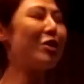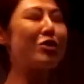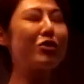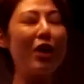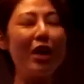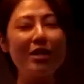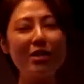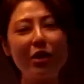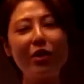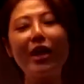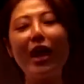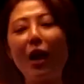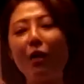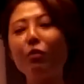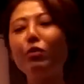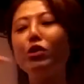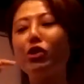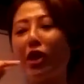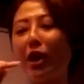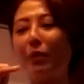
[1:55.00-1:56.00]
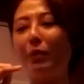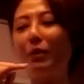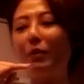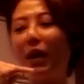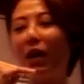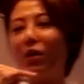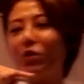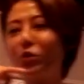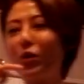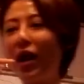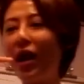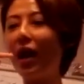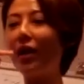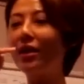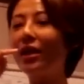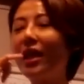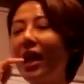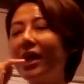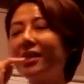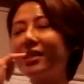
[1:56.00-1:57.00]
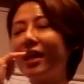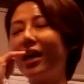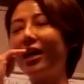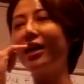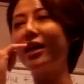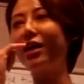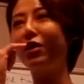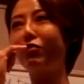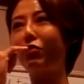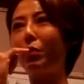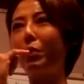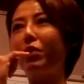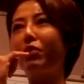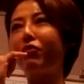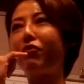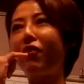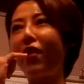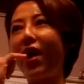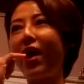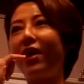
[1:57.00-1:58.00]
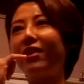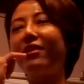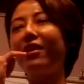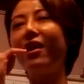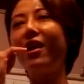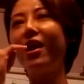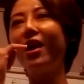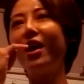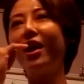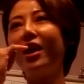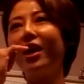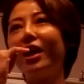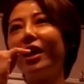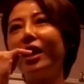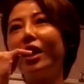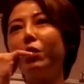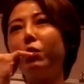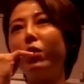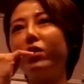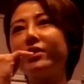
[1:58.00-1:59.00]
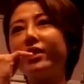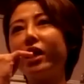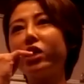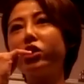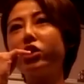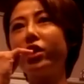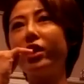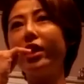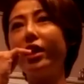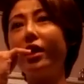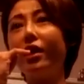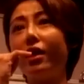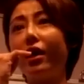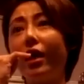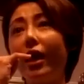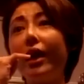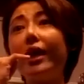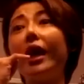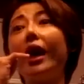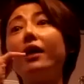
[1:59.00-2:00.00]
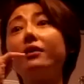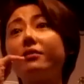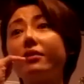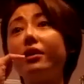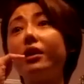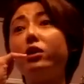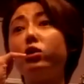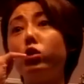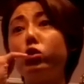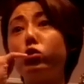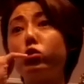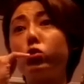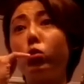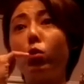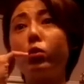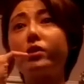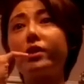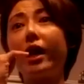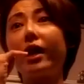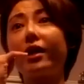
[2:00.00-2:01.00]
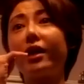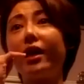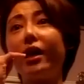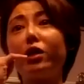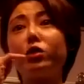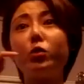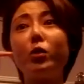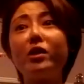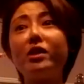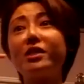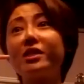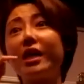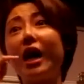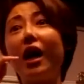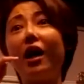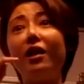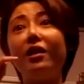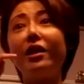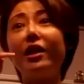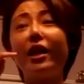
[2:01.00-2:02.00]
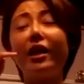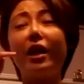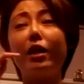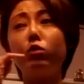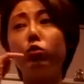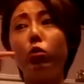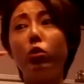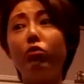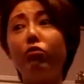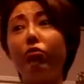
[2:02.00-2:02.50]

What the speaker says: So I said, okay, I'm going to check him out. So the last I heard from a friend, he was actually headhunted in Osaka doing styling and doing